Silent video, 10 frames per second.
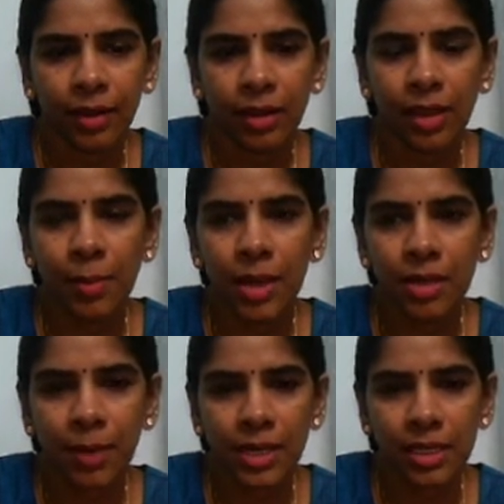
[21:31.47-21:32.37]
The
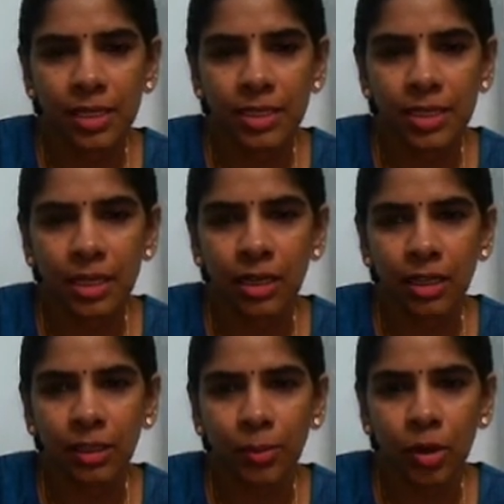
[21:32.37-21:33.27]
mud particles settle
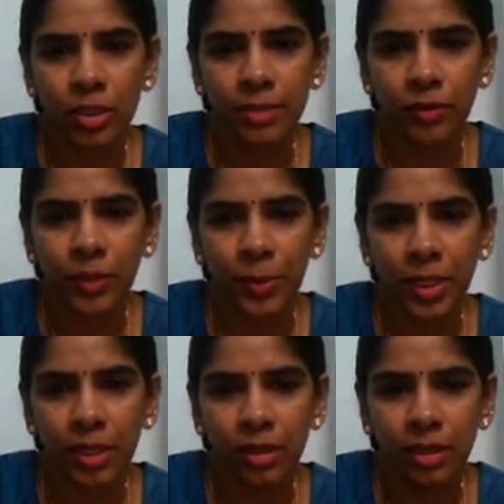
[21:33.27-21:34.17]
at the bottom of the
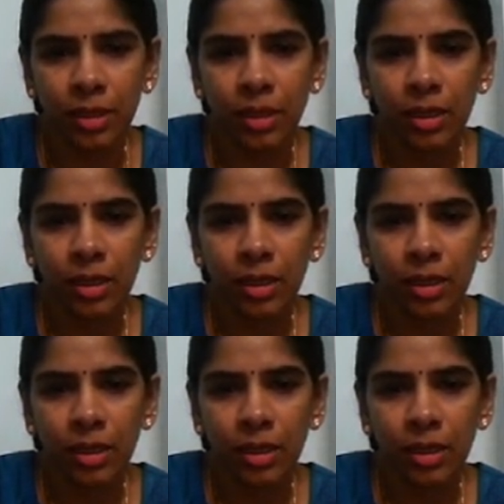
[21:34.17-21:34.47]
beaker,